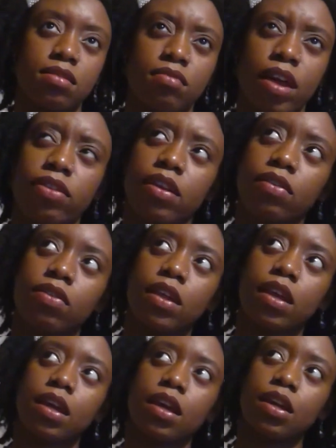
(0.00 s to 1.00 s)
I think,
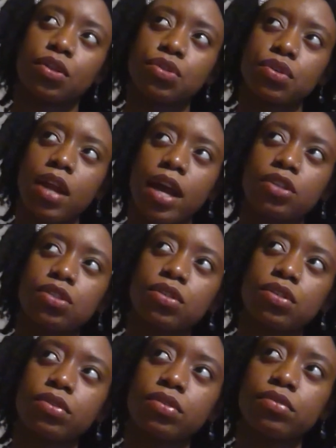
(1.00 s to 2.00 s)
the
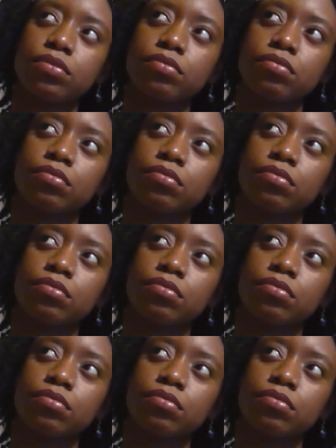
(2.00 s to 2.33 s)
International